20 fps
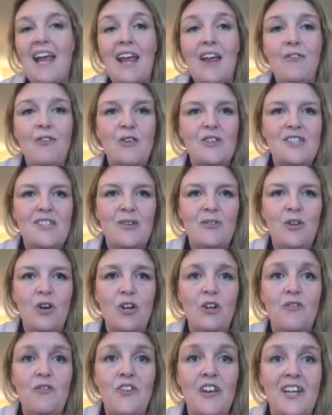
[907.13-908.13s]
If you're still
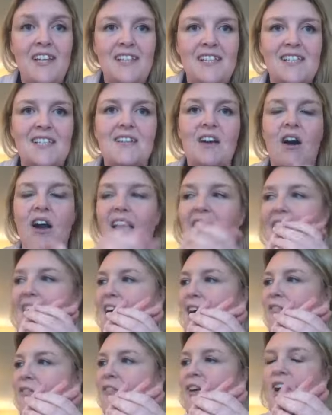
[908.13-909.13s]
not convinced,
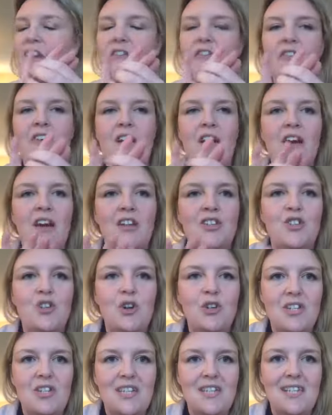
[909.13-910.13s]
I've
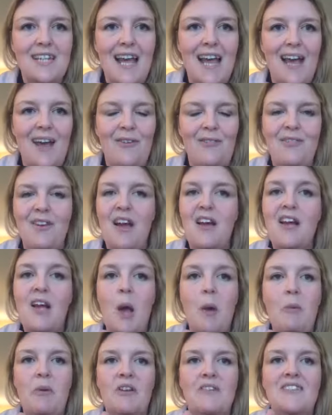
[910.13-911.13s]
jotted down a
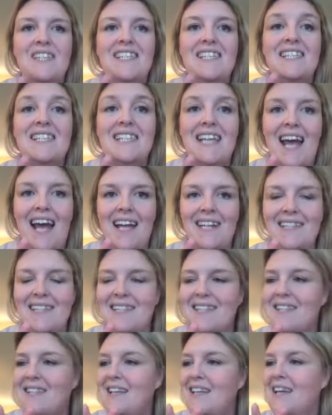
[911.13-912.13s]
couple of
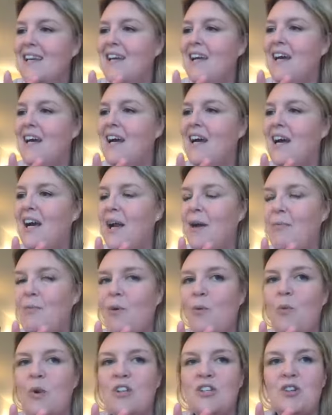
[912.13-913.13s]
stats
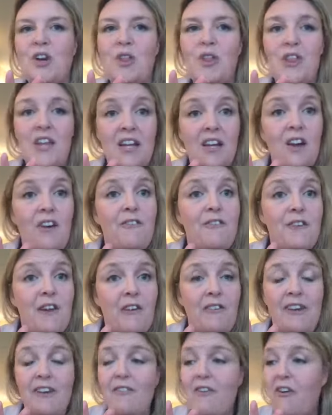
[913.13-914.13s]
which I think are
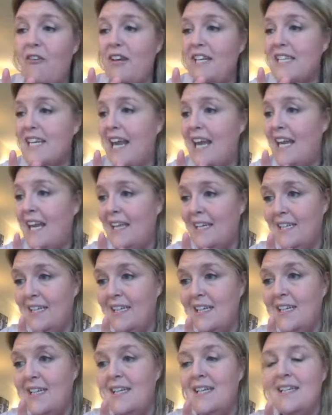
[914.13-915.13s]
very, very telling.
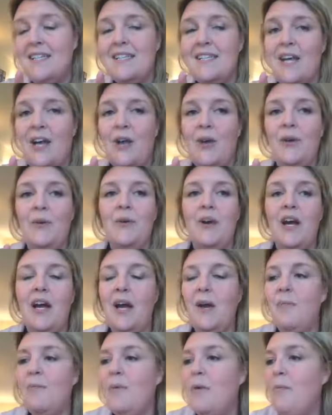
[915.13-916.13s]
So
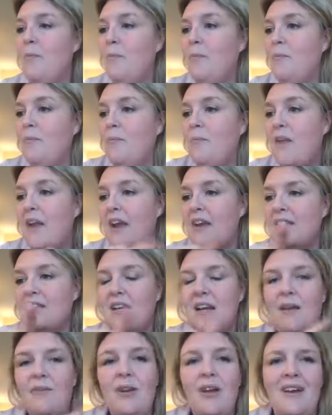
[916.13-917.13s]
I'm
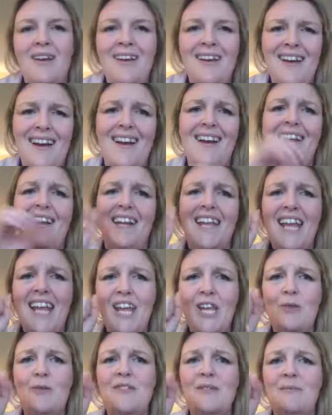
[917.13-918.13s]
going to
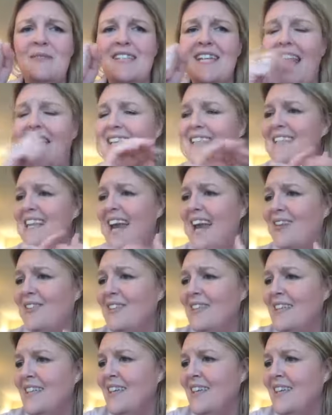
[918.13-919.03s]
hit you with some stats now.